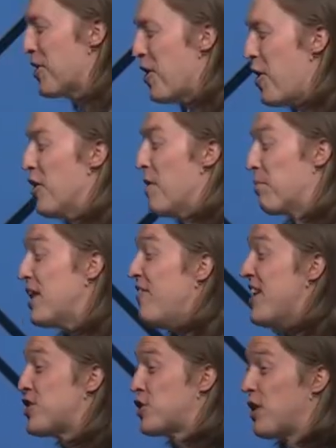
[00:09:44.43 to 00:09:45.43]
called A Brief
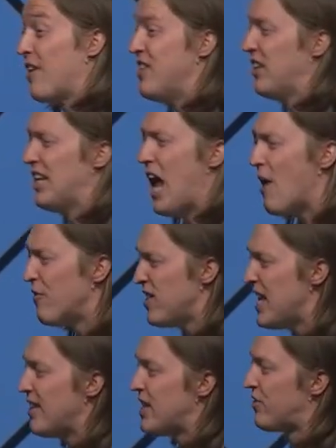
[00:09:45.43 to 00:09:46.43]
History of Nearly
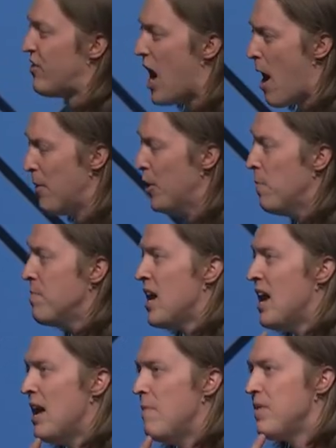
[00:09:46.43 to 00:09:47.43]
Everything that's phenomenal.
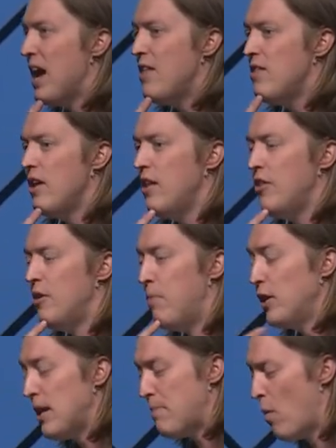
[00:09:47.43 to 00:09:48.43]
And then the
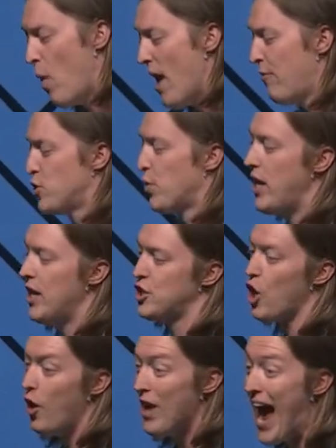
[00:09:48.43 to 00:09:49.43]
book that my wife was reading is
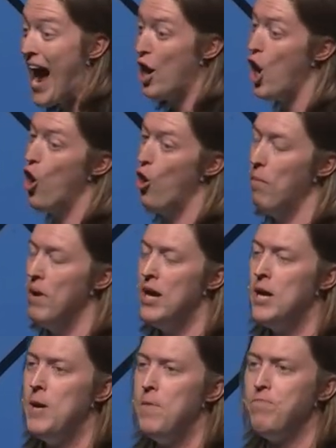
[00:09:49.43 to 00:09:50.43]
called At Home.
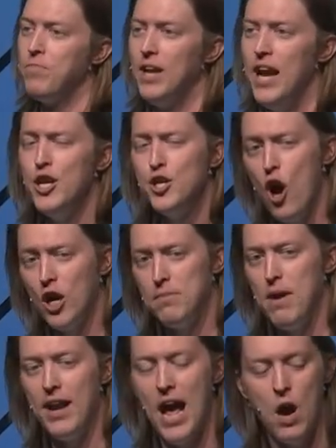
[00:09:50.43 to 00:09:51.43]
And he talked
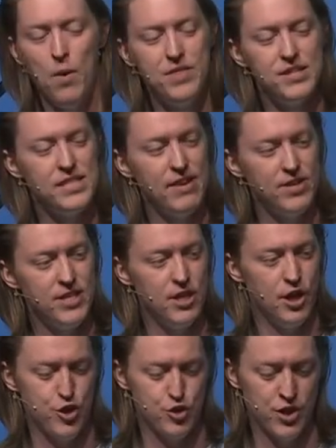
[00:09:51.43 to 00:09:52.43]
about how in the
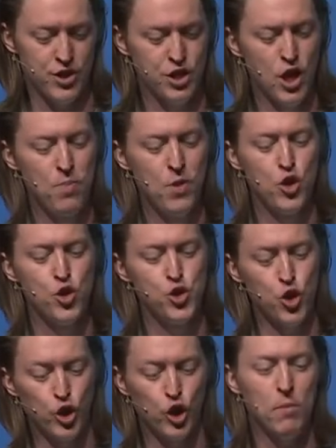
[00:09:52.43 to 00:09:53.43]
1700s,
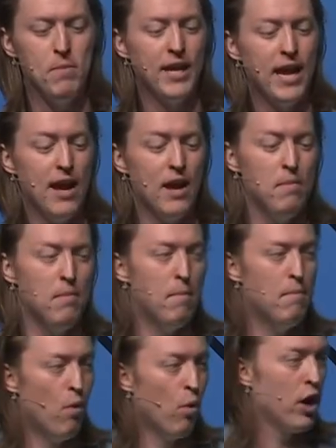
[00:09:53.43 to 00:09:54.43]
sugar became more